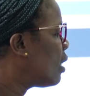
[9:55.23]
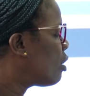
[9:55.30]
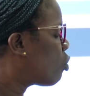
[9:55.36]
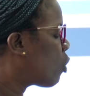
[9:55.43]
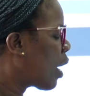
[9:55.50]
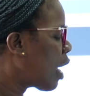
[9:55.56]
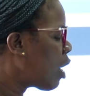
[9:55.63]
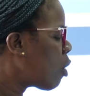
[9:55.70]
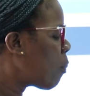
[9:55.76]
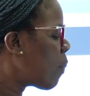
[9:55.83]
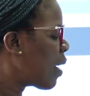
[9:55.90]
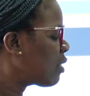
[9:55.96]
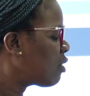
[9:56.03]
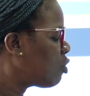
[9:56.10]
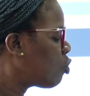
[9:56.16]
to help
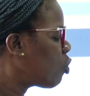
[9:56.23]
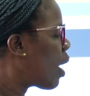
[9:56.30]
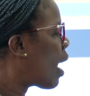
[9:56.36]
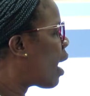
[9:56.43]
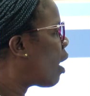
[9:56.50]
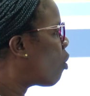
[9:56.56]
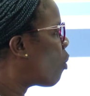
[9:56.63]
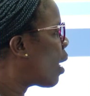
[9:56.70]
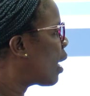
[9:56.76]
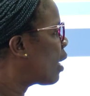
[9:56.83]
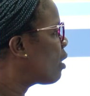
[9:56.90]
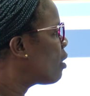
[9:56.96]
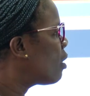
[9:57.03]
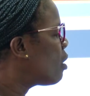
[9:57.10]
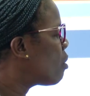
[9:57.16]
us do our
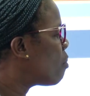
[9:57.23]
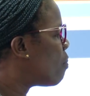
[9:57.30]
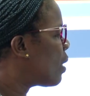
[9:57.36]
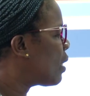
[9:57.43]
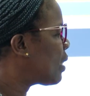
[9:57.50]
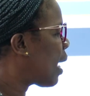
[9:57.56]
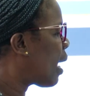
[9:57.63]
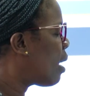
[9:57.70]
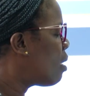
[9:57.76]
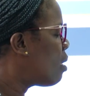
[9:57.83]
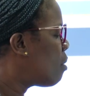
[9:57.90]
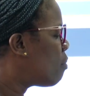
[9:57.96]
work better,